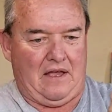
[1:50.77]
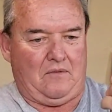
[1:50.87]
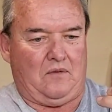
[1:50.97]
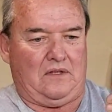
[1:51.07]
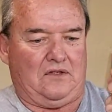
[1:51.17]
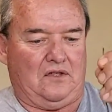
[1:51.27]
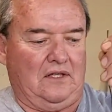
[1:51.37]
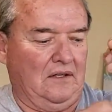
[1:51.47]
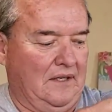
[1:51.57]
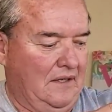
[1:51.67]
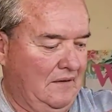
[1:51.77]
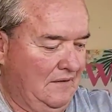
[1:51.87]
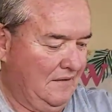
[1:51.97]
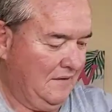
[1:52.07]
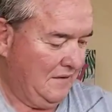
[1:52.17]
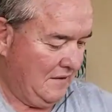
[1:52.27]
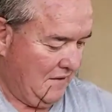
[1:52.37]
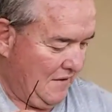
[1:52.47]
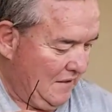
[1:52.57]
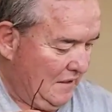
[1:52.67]
And with a chili,
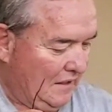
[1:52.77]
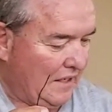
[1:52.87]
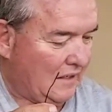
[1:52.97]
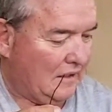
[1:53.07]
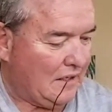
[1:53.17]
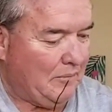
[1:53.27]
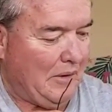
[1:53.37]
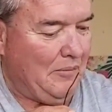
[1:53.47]
like a lot of people,